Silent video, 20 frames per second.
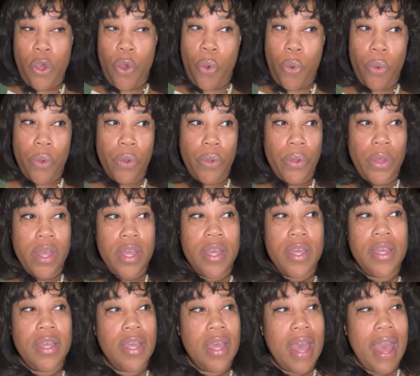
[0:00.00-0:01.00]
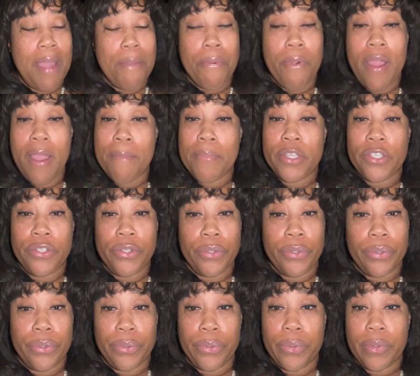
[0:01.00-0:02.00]
Whew, I promise
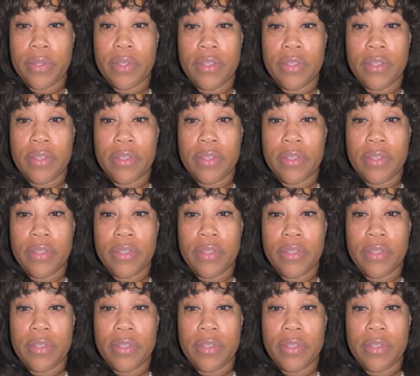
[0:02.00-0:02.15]
you,